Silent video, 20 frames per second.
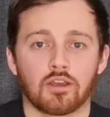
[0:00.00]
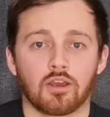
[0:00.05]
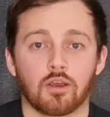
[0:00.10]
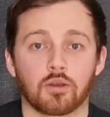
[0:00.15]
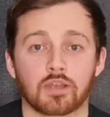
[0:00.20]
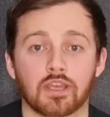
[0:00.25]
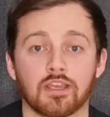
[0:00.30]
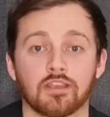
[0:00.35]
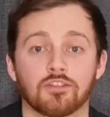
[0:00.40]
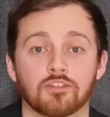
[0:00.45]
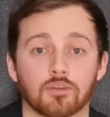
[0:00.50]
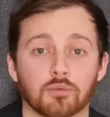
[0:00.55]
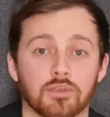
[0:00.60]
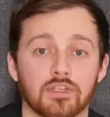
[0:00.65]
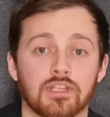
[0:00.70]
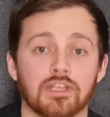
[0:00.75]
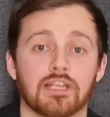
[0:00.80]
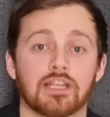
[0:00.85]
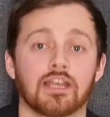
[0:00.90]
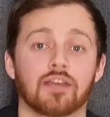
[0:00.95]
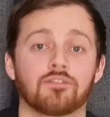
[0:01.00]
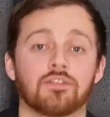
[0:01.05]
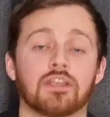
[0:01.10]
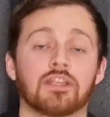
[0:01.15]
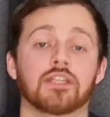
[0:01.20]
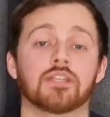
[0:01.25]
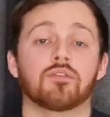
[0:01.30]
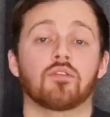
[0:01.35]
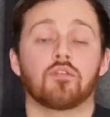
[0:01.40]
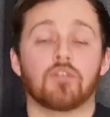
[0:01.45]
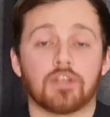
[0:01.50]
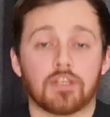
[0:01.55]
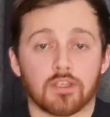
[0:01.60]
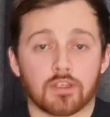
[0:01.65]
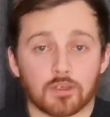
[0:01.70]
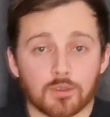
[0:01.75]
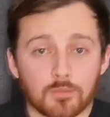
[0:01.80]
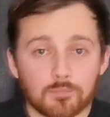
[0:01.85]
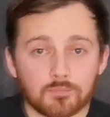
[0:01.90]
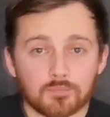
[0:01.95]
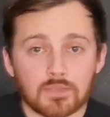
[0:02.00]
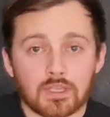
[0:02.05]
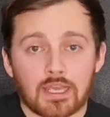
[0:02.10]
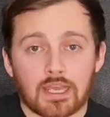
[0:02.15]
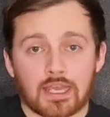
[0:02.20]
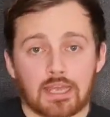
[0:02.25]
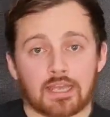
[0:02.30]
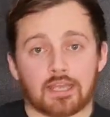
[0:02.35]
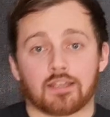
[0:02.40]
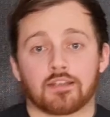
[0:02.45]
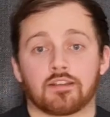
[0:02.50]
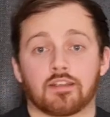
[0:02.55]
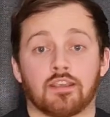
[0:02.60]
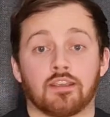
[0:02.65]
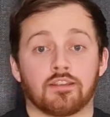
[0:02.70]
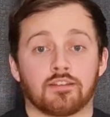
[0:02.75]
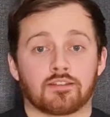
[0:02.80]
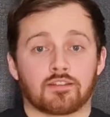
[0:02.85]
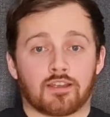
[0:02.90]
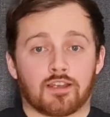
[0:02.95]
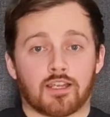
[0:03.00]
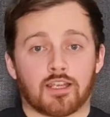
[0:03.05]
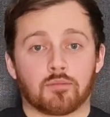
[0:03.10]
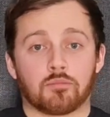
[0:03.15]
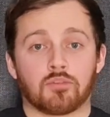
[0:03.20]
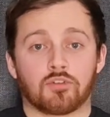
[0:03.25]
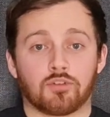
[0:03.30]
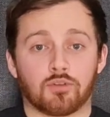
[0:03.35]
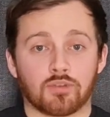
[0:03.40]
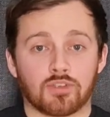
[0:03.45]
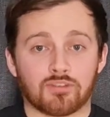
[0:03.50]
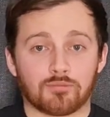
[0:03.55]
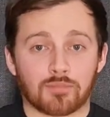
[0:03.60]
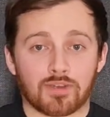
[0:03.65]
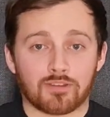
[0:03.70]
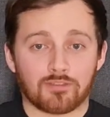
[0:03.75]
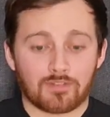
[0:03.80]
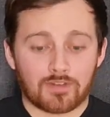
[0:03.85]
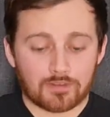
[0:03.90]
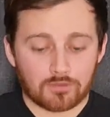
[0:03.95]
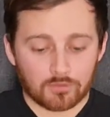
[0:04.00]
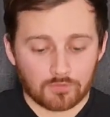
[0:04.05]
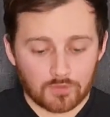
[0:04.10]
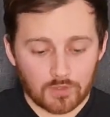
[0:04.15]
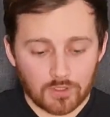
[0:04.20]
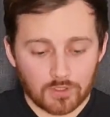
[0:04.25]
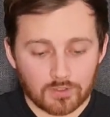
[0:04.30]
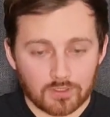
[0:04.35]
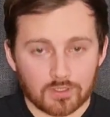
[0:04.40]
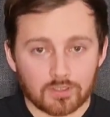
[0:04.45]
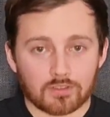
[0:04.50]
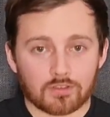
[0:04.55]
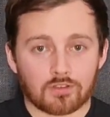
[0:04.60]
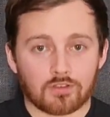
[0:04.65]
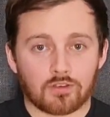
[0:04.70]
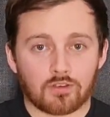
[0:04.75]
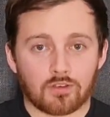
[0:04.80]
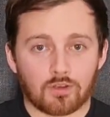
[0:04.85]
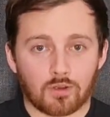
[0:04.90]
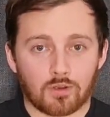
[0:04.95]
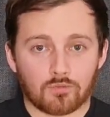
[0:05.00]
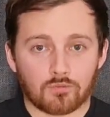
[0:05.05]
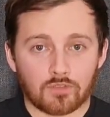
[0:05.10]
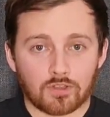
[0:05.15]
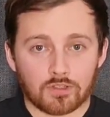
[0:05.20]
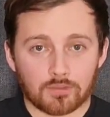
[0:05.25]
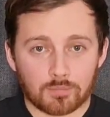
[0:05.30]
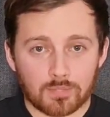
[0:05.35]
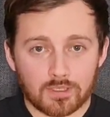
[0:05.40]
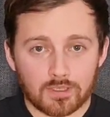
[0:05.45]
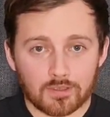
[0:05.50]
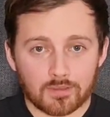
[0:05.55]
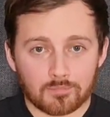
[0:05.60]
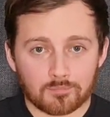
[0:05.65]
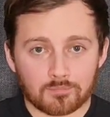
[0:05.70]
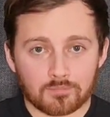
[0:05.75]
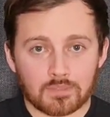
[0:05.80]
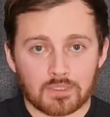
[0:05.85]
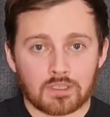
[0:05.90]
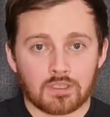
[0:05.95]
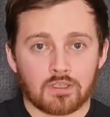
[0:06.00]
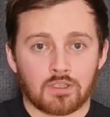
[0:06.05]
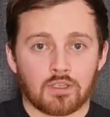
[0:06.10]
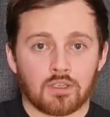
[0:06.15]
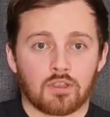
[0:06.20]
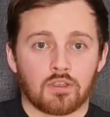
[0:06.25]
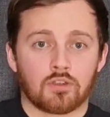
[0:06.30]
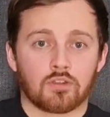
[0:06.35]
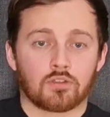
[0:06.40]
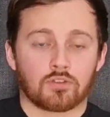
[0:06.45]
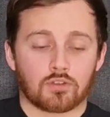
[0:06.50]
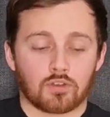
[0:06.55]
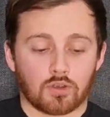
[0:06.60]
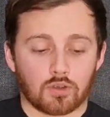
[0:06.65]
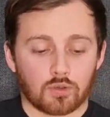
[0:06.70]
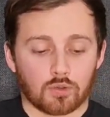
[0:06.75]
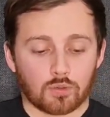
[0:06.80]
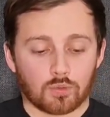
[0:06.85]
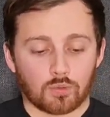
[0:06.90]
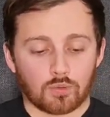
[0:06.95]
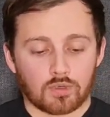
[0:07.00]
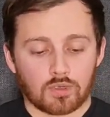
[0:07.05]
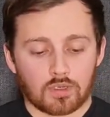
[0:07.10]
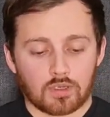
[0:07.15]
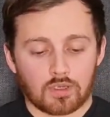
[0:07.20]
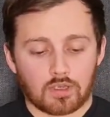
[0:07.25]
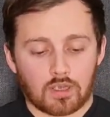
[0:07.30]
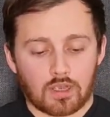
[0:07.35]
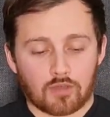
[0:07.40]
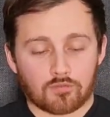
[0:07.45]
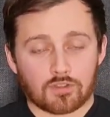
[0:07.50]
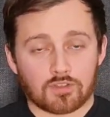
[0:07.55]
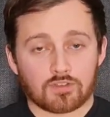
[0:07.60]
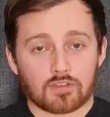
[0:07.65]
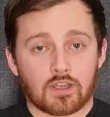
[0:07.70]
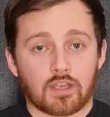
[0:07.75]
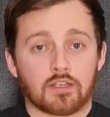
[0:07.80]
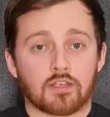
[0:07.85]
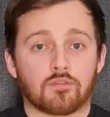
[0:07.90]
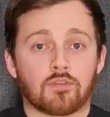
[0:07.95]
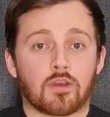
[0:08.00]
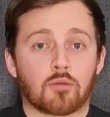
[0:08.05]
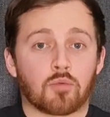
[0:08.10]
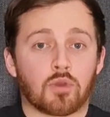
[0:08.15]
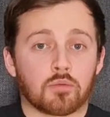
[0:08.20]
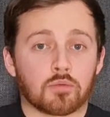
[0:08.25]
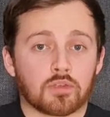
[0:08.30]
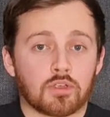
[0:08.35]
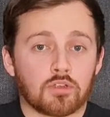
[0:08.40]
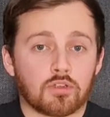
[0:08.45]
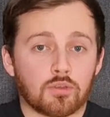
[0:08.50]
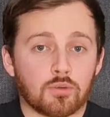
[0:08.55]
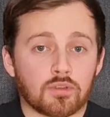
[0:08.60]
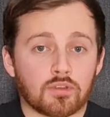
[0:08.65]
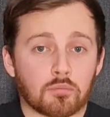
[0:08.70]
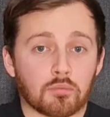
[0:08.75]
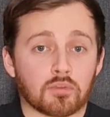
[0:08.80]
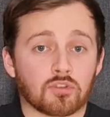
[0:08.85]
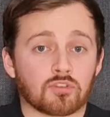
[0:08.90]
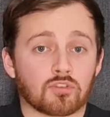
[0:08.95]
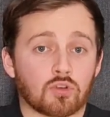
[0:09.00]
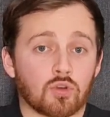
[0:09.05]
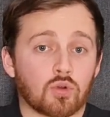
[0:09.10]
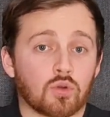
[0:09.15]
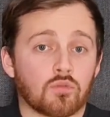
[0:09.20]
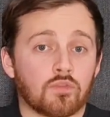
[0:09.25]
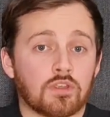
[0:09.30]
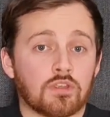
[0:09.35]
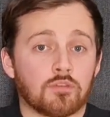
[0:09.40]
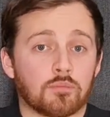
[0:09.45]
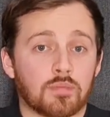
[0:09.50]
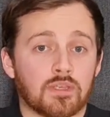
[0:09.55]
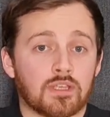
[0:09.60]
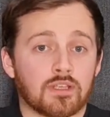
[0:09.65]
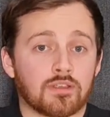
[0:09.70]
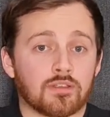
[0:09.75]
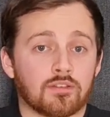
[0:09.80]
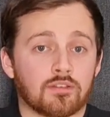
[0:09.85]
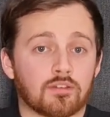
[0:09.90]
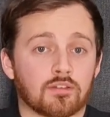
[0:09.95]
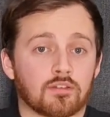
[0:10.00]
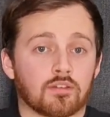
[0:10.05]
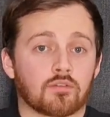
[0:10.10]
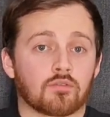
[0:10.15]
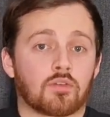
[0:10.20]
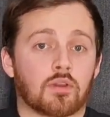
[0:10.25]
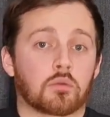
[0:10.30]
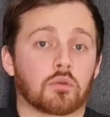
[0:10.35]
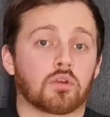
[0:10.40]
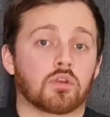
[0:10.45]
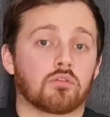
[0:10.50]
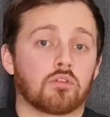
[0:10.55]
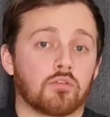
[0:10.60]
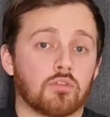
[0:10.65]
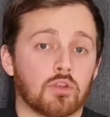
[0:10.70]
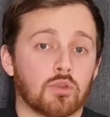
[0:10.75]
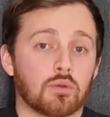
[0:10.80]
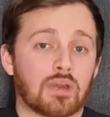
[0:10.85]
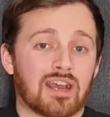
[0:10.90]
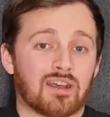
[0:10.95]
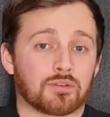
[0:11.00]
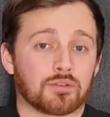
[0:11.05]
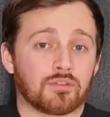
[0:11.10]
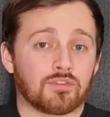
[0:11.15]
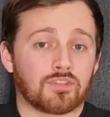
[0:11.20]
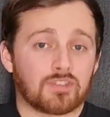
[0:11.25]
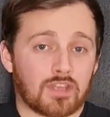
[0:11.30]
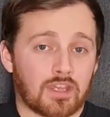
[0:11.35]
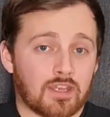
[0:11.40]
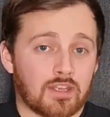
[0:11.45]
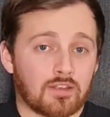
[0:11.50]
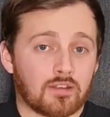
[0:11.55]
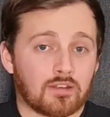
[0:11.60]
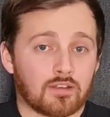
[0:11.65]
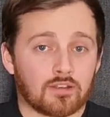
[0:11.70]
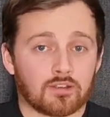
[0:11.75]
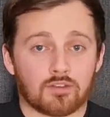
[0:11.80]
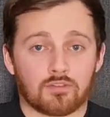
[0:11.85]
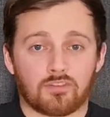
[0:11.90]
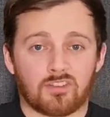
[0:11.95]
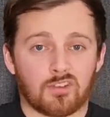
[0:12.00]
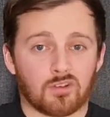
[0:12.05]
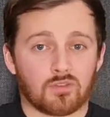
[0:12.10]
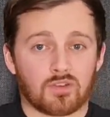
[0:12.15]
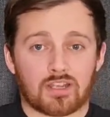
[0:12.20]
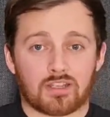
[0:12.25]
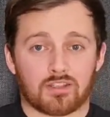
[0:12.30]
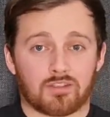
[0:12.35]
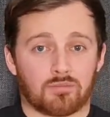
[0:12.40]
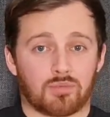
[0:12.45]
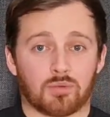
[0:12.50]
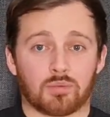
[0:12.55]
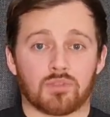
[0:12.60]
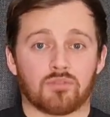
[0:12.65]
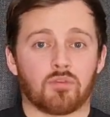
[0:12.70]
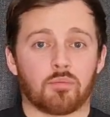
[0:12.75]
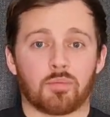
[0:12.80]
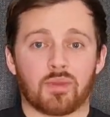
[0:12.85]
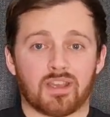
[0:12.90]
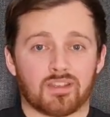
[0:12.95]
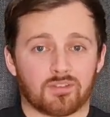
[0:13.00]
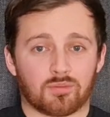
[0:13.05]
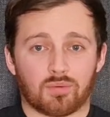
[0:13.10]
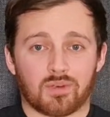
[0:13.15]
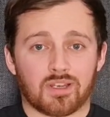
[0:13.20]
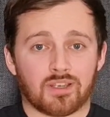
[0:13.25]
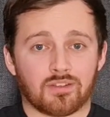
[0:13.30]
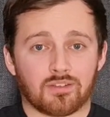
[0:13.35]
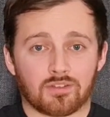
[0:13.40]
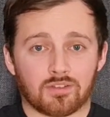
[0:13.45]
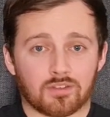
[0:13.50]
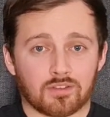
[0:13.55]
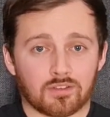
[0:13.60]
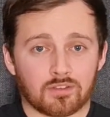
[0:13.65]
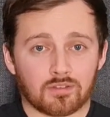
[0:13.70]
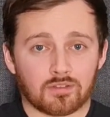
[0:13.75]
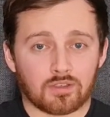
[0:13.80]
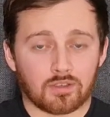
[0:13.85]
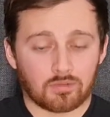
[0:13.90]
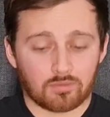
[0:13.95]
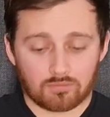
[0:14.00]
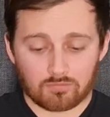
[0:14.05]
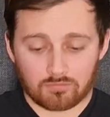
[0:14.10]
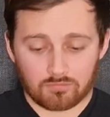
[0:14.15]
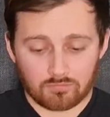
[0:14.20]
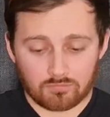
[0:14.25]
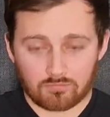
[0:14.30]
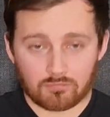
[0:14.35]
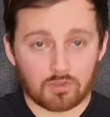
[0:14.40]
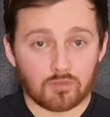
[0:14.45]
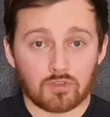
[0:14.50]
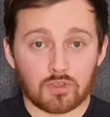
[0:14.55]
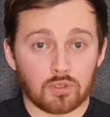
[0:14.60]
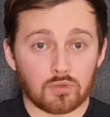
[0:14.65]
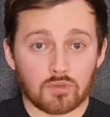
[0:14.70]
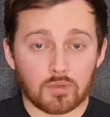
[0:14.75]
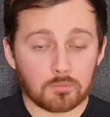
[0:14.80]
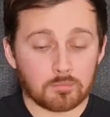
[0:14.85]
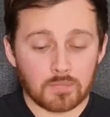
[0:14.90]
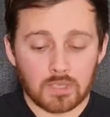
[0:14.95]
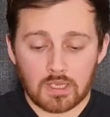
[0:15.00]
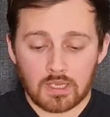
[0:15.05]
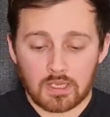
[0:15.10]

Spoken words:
Okay, so we're nearly at the end of the video and it is time to give my final verdict on this beer. So I've decided that what I'm going to do is I'm going to score these beers that I'm going to review out of 10, as I feel that's probably the best way to, you know, review them